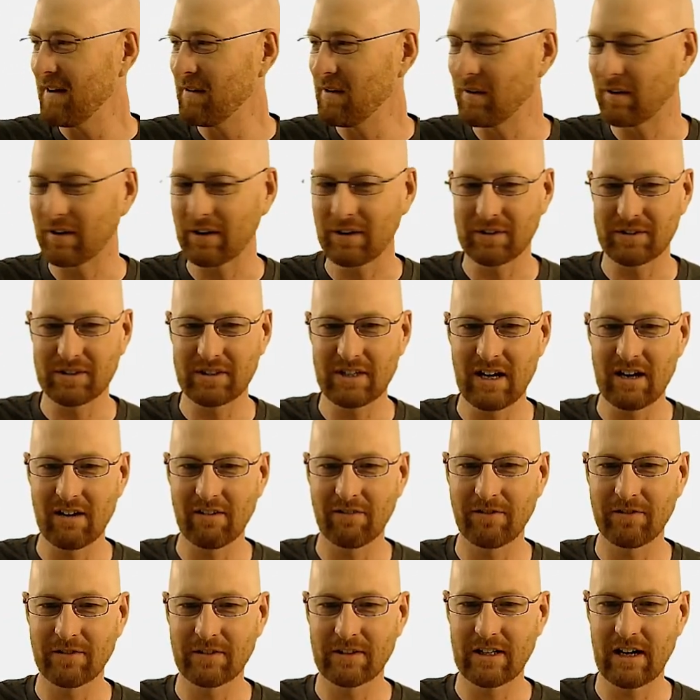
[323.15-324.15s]
We want to go
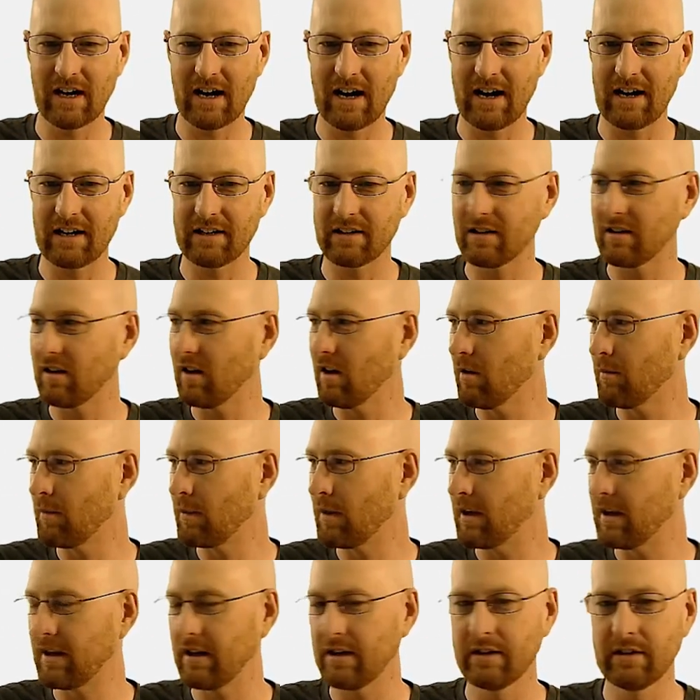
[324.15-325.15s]
self dot
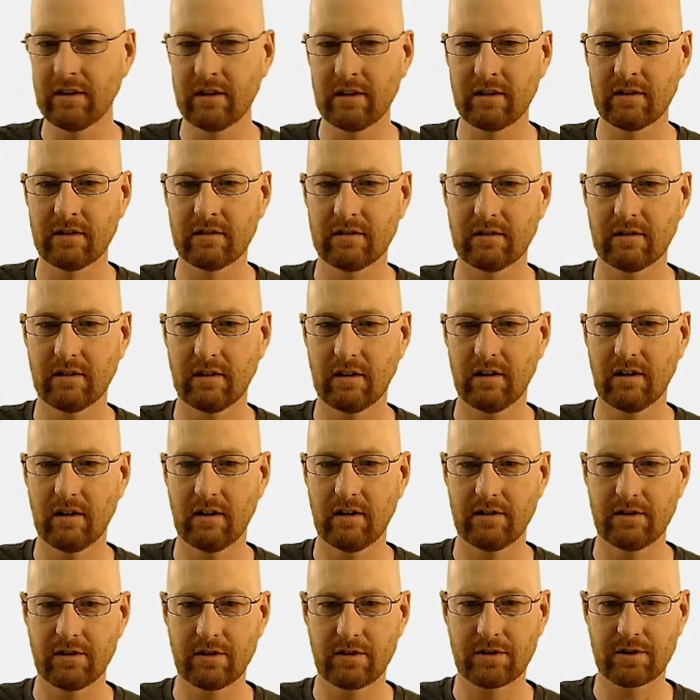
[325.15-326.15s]
open
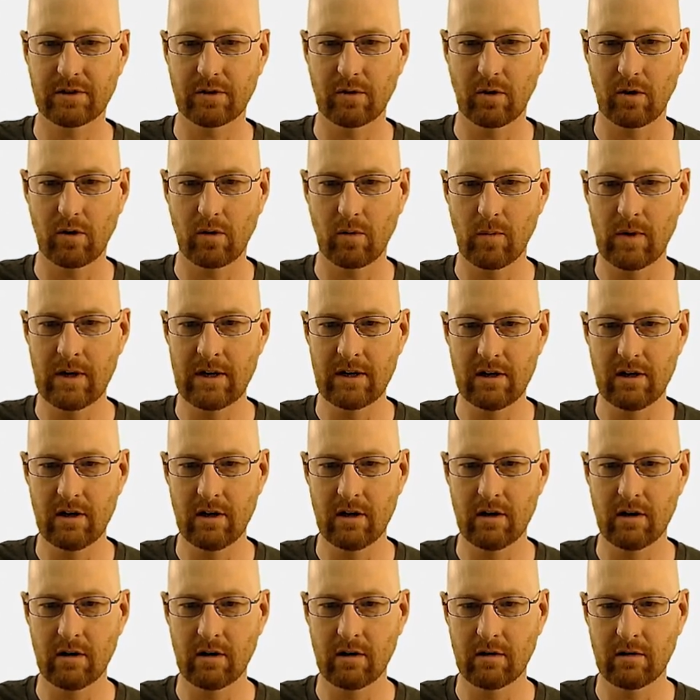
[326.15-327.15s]
underscore
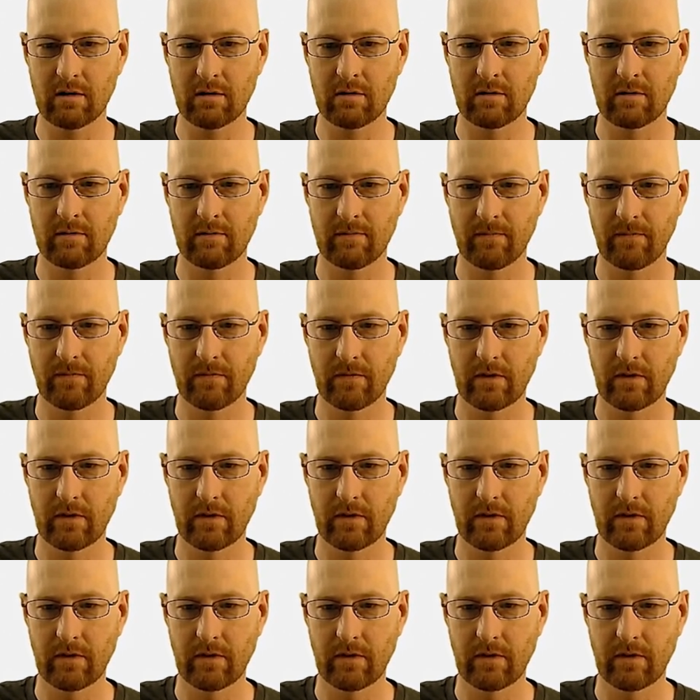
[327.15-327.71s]
window.